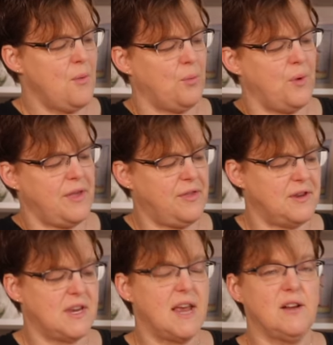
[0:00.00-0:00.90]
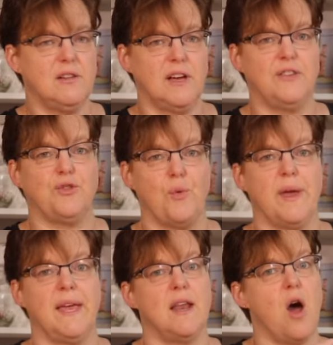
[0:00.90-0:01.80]
with the diagonal lines
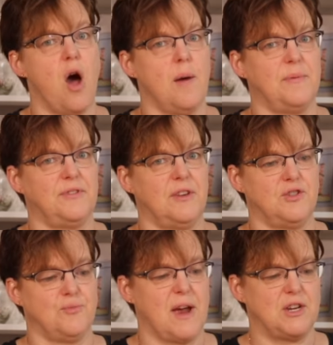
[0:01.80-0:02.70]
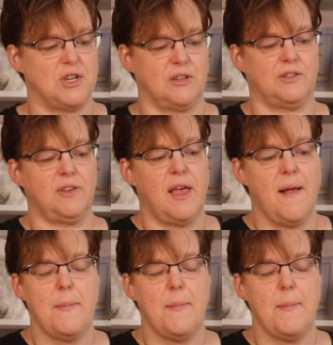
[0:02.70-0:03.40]
going in opposite directions.